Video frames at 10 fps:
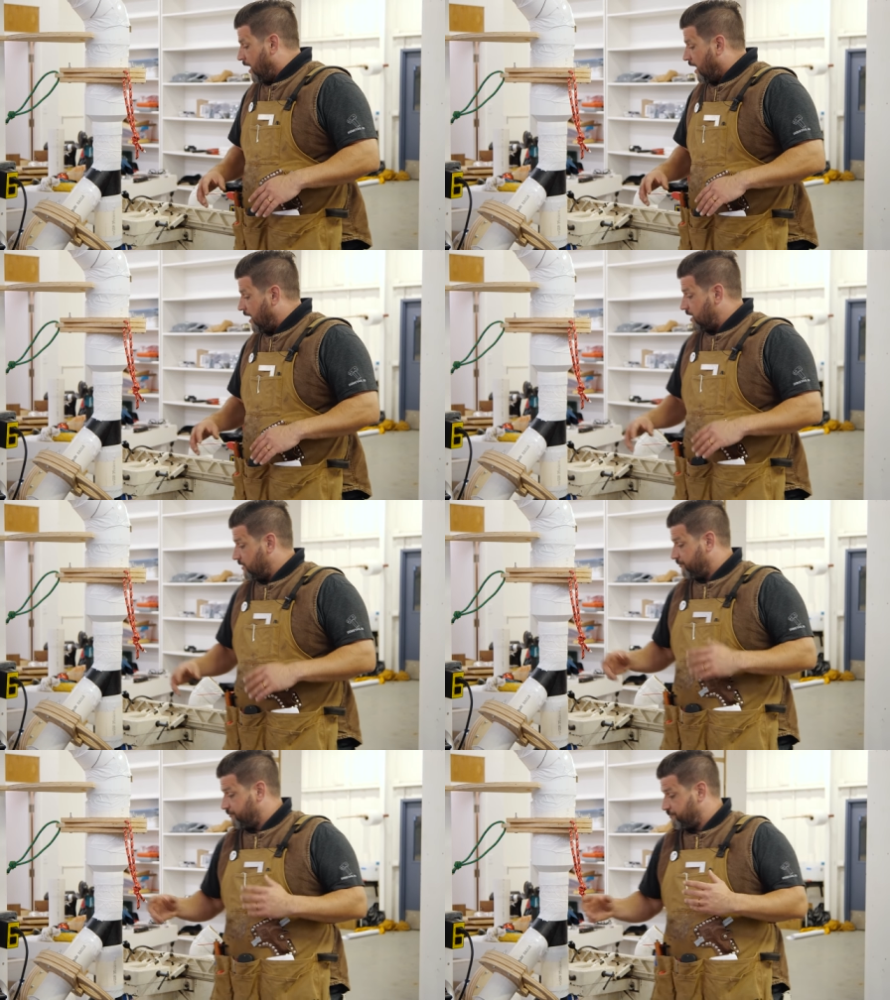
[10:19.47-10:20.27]

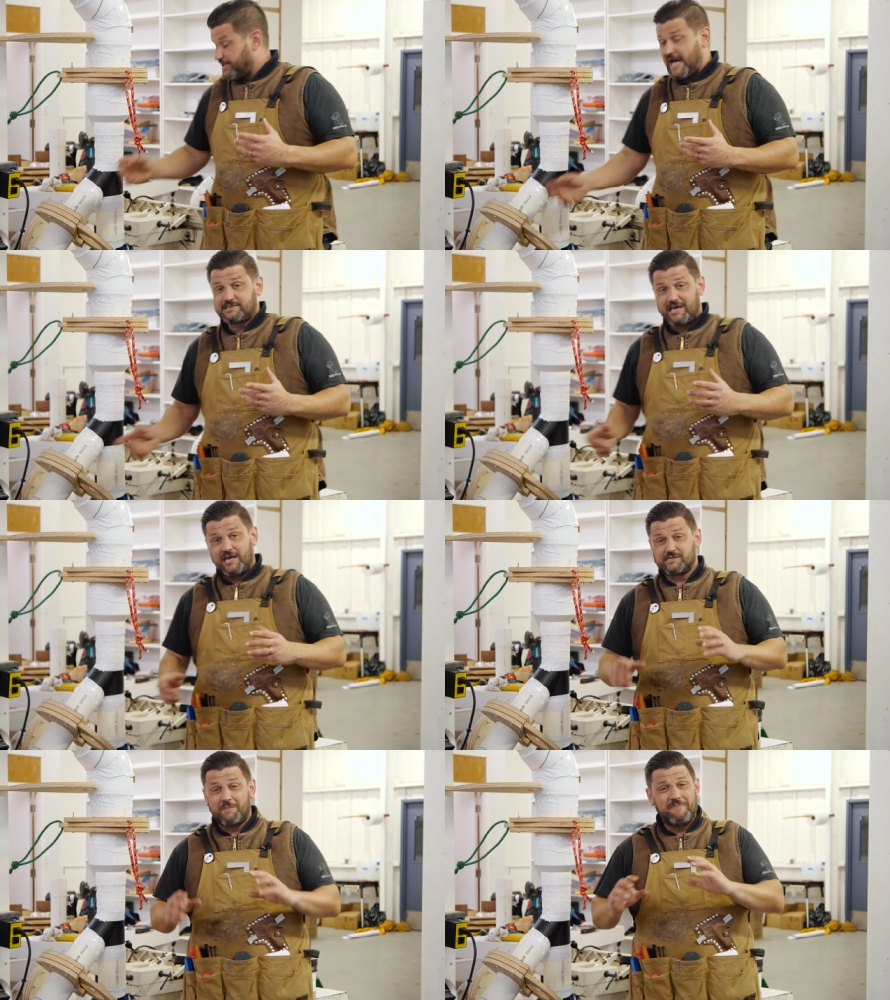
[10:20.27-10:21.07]
Uh, blast
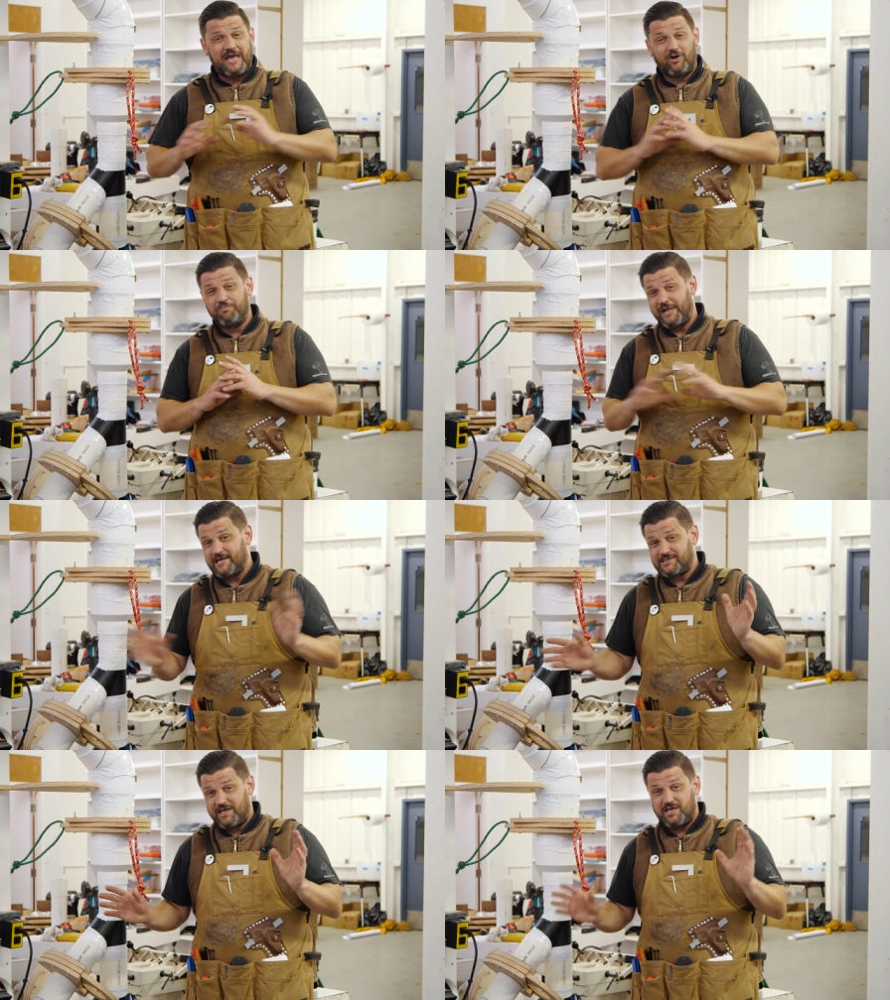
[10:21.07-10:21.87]
gates, metal
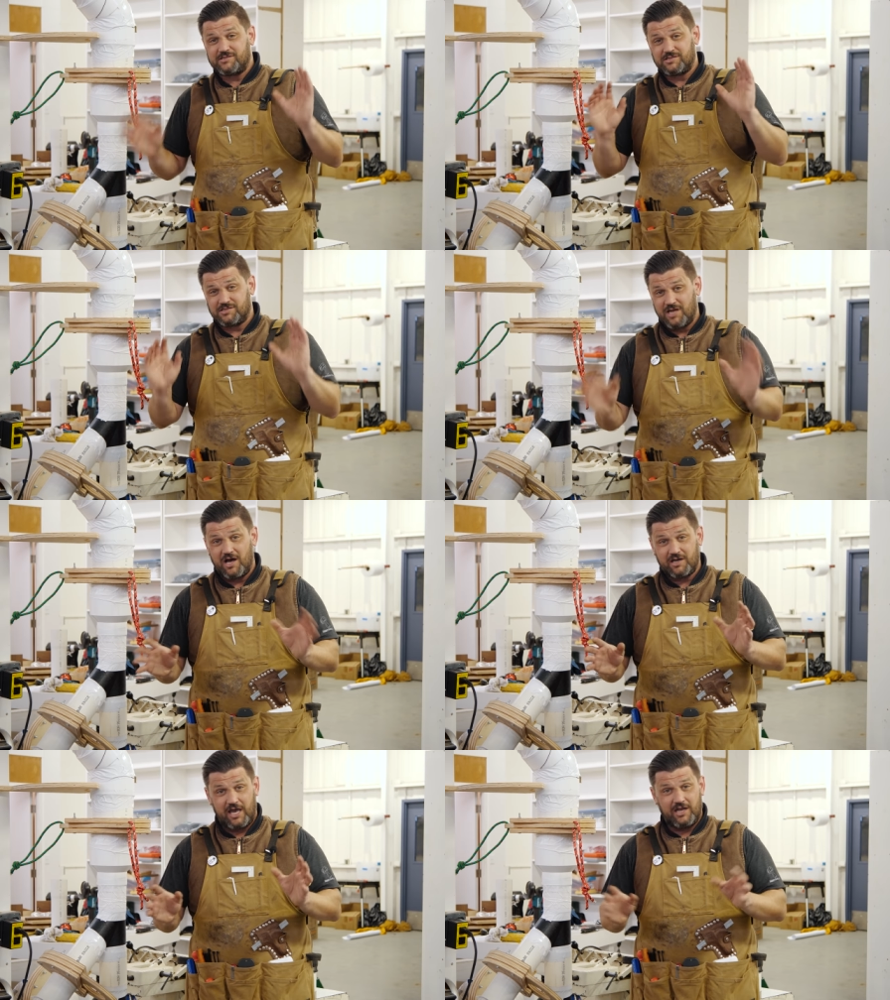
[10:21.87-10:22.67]
blast gates
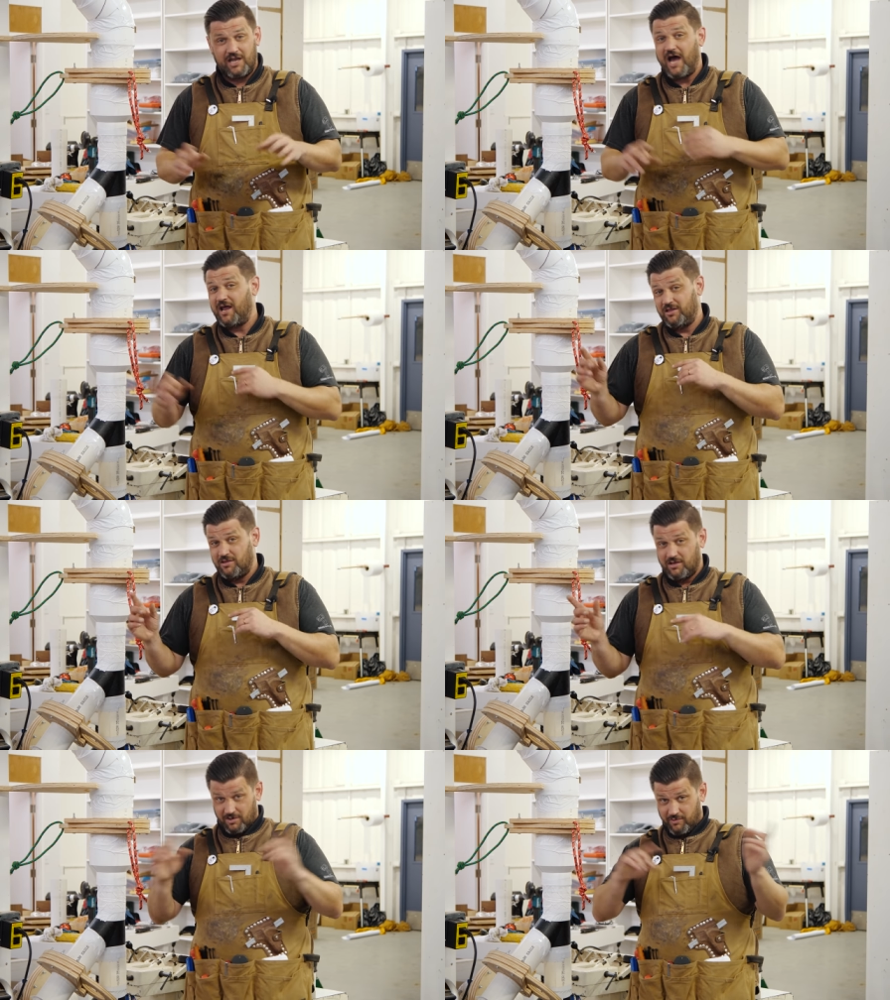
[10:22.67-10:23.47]
suck, and not in
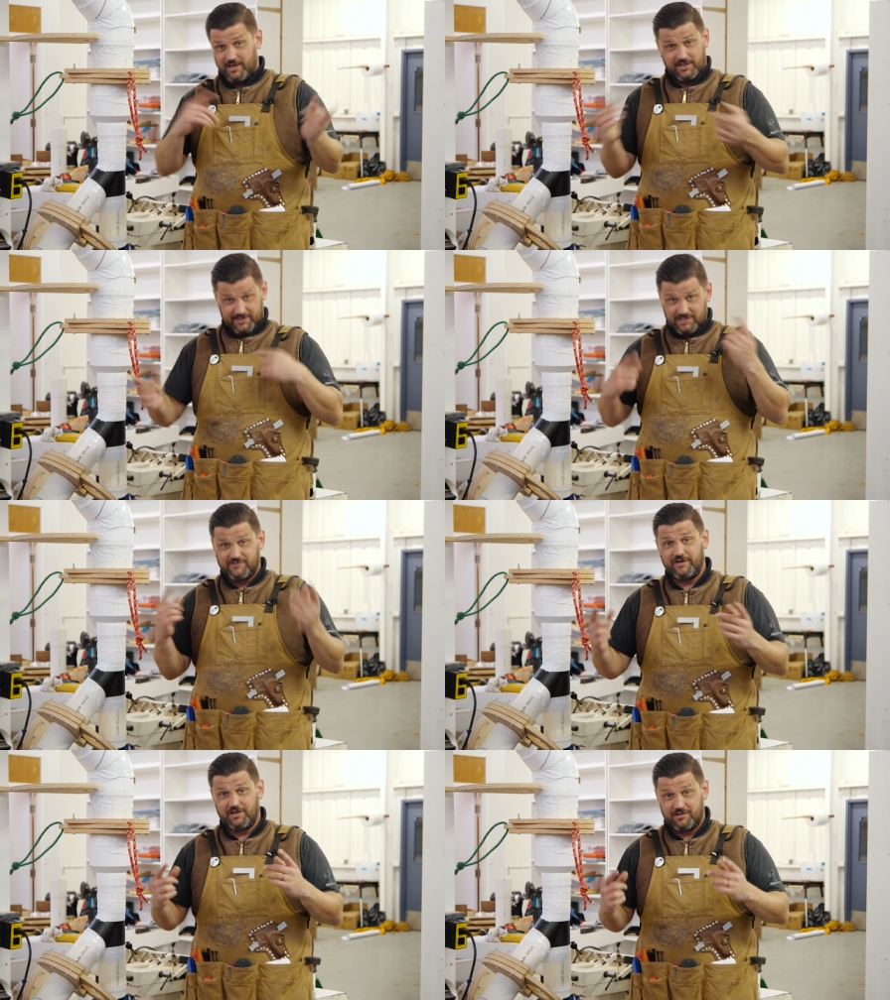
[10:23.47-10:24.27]
the good way that
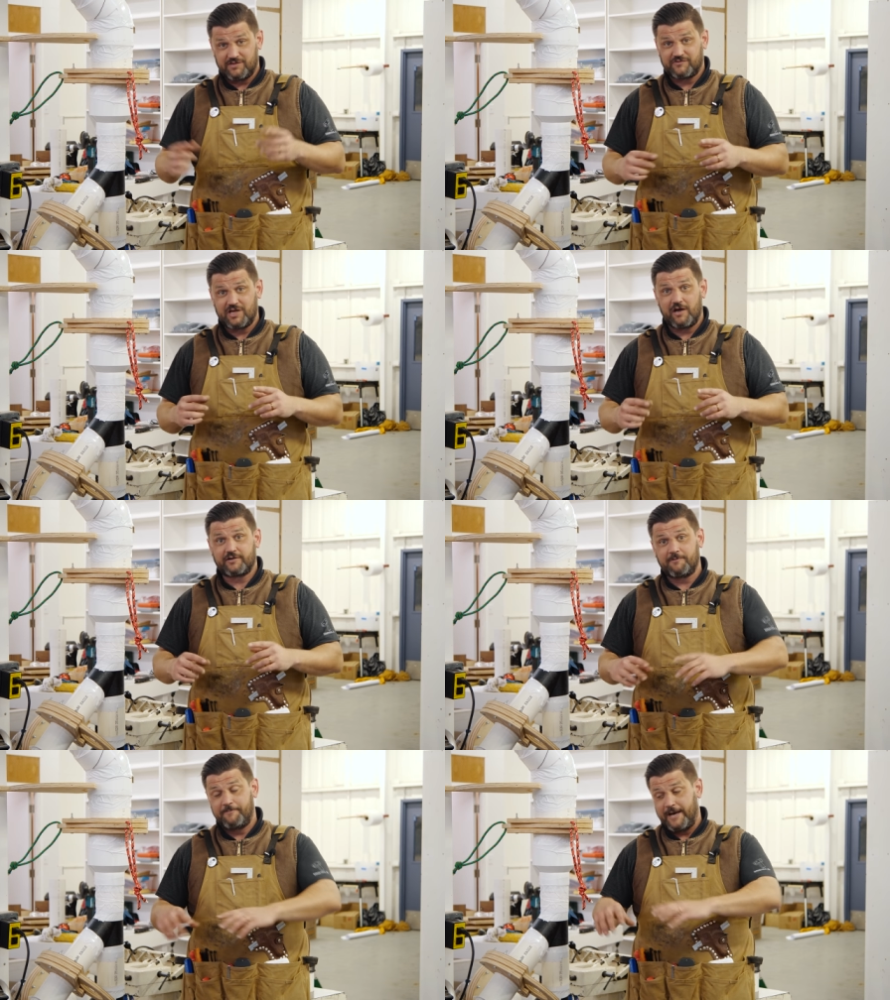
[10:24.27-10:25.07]
these videos have sucked,